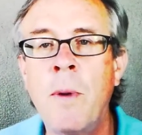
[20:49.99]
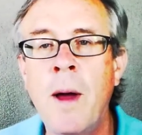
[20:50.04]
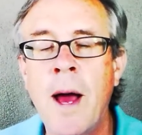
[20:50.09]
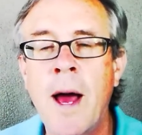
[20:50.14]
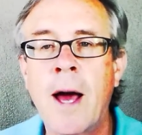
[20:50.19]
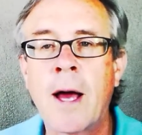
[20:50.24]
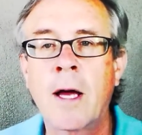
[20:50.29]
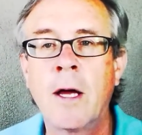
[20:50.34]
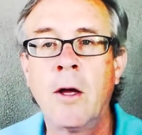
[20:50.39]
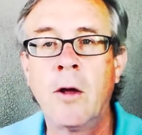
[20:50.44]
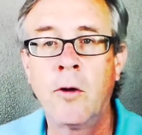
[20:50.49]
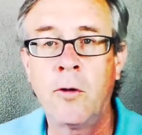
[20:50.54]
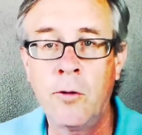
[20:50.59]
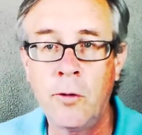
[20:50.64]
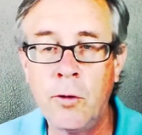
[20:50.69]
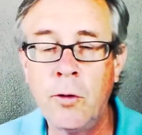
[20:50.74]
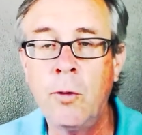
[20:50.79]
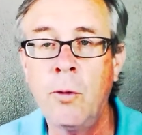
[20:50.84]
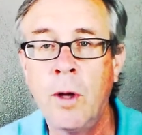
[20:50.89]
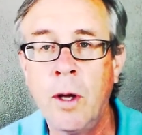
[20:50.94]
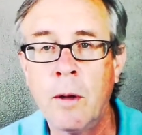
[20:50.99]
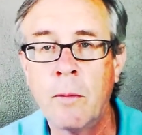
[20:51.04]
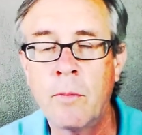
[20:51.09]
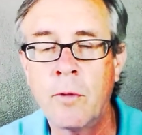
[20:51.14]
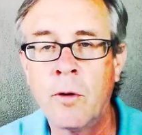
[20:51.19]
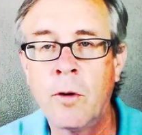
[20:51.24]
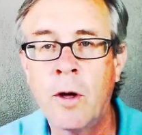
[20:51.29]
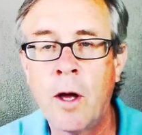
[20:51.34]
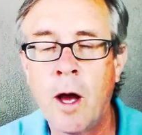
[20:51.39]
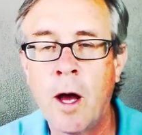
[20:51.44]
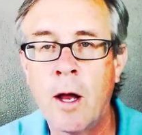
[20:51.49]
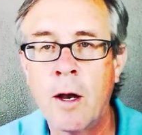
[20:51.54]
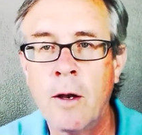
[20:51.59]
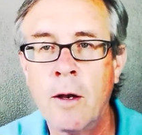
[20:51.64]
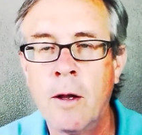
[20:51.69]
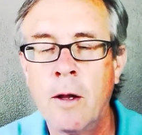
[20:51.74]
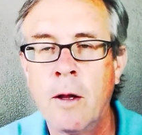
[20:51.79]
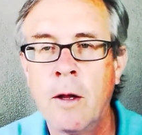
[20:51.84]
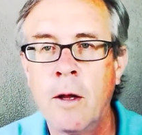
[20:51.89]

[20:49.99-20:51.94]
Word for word: back to him, to God.